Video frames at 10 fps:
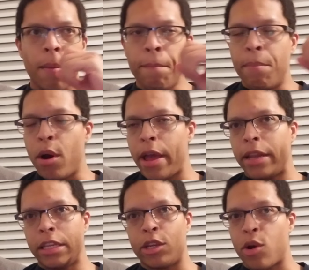
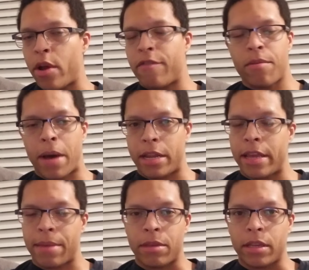But you know, everybody
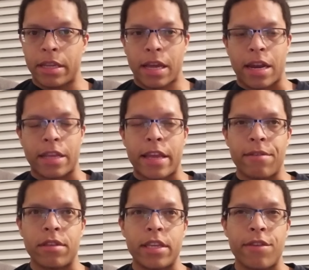came to kind of
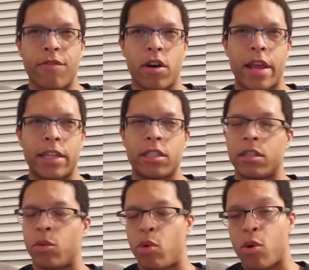gave the default
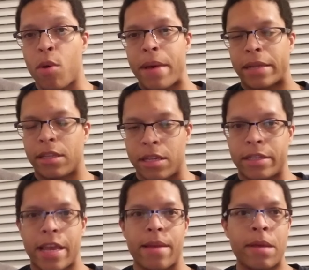answer. We'll go back to the
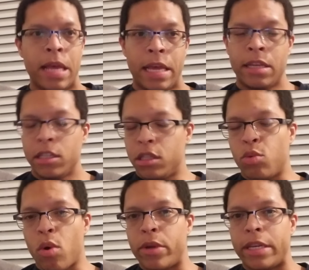tape, see
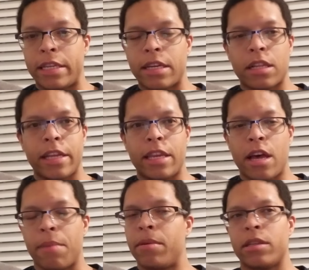what we need to clean
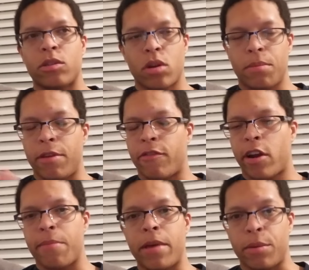up. It's going to be
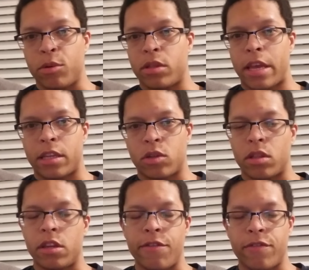very minimal things
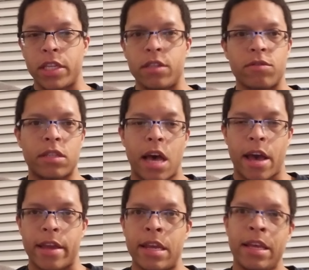on the defensive
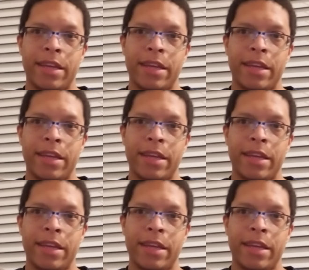side,